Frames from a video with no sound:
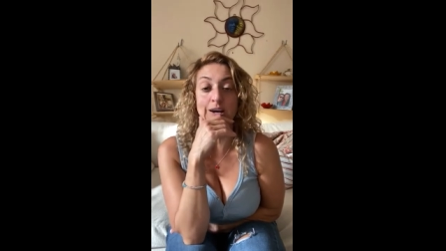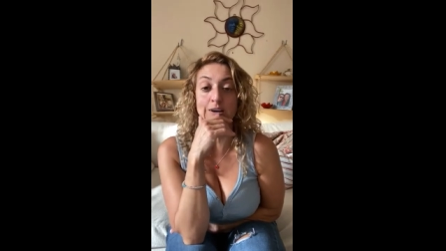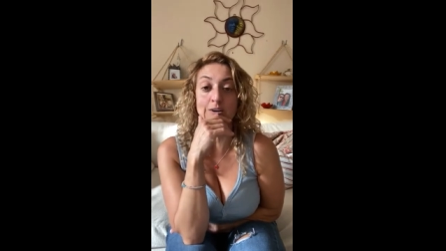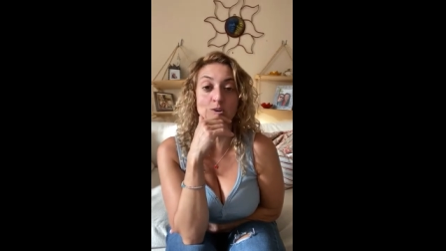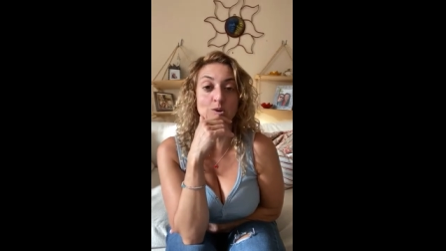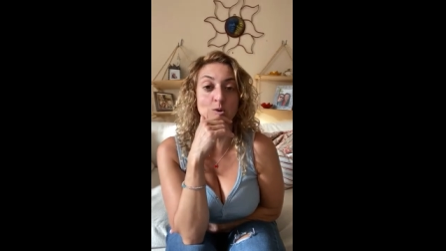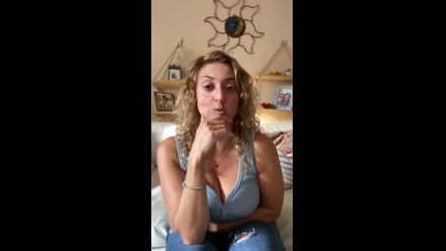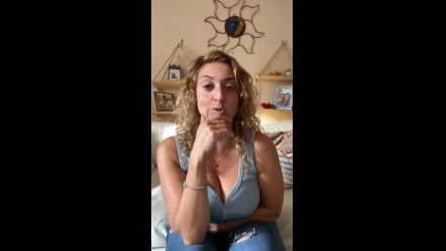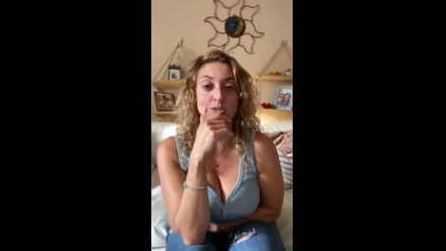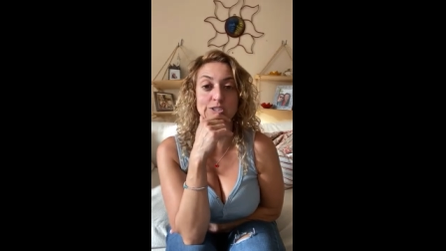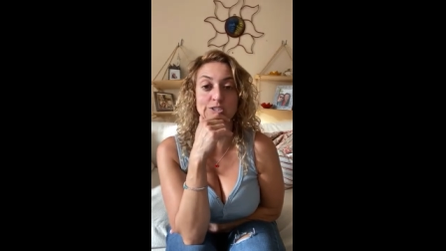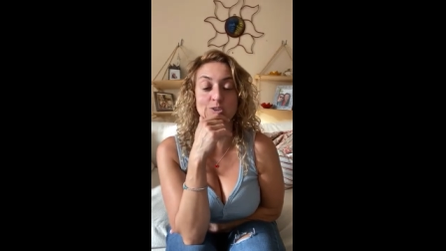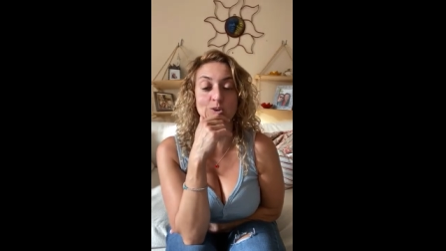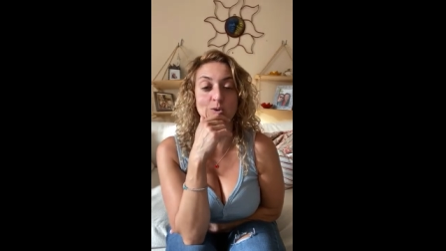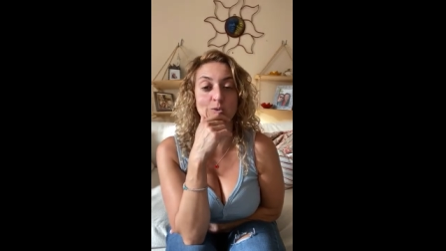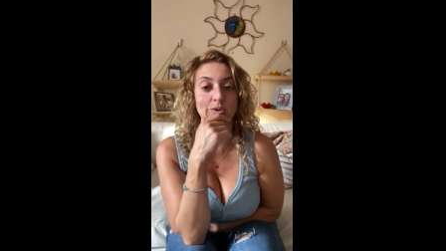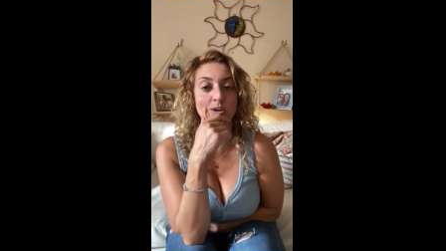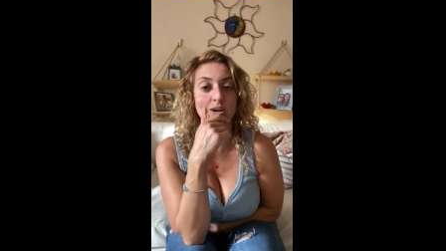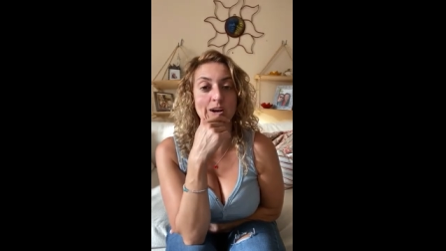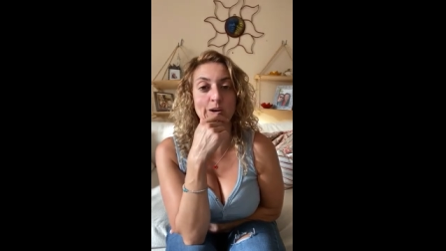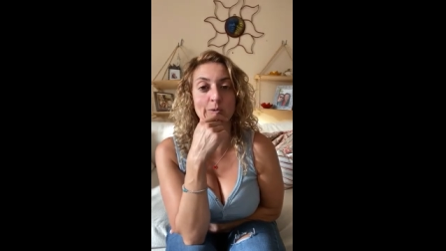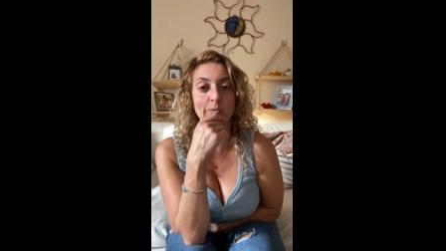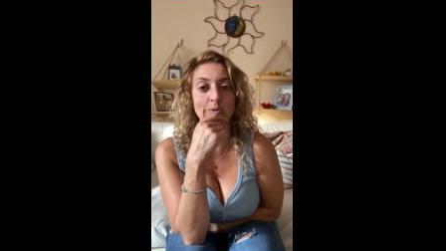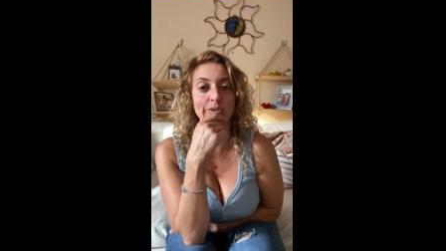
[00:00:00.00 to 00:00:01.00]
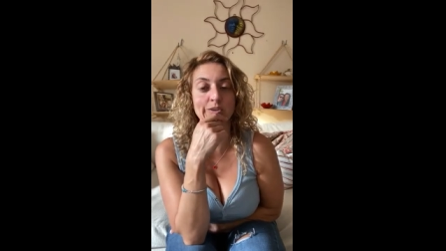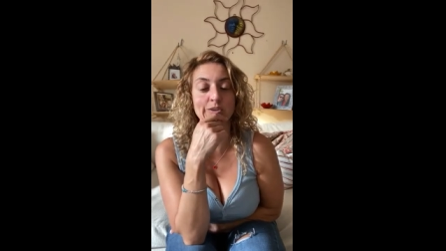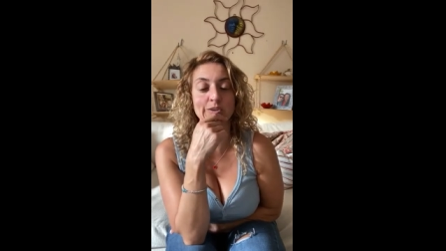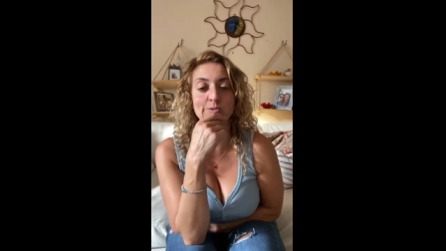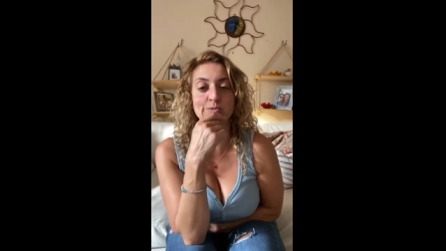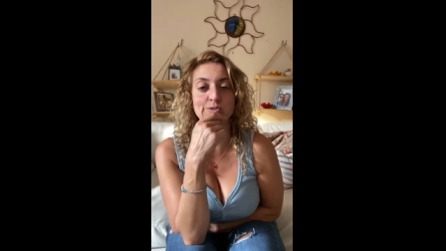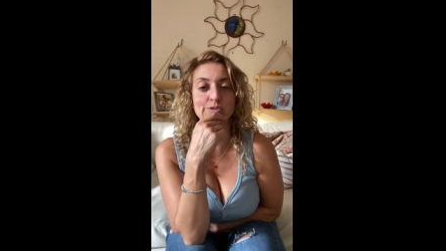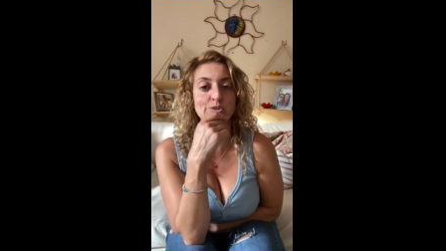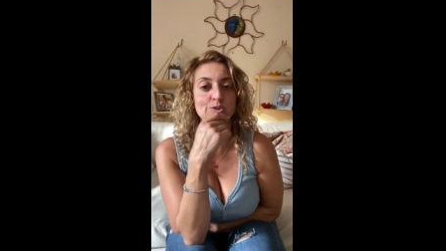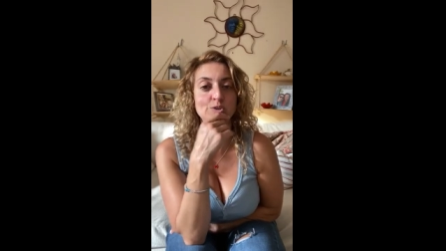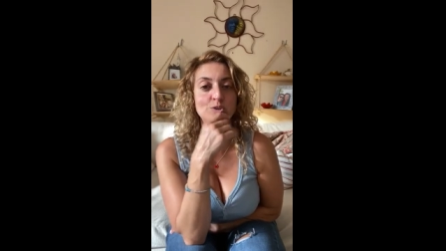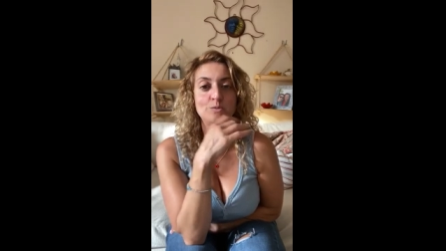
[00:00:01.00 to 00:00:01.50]
I don't know what's going on with
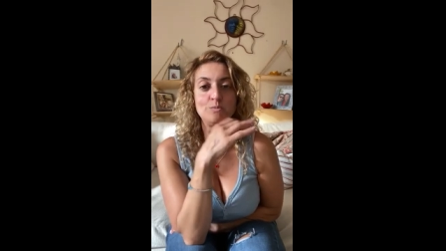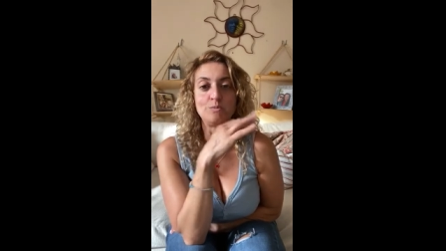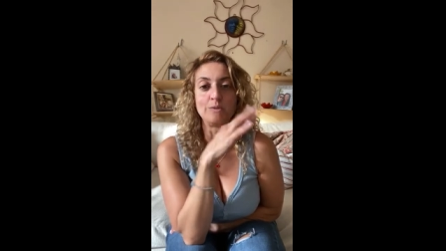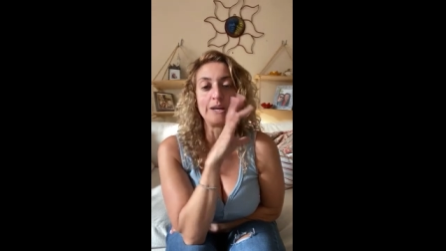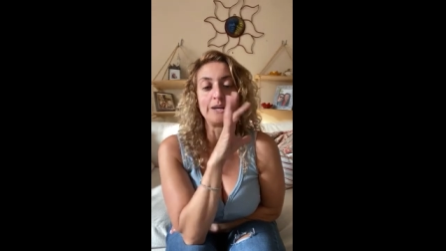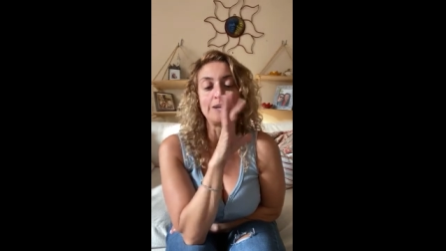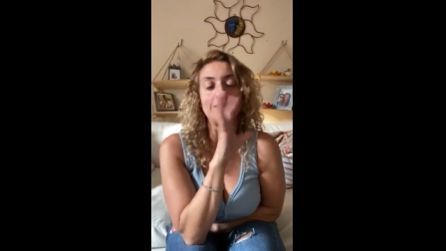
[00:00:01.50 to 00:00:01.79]
YouTube.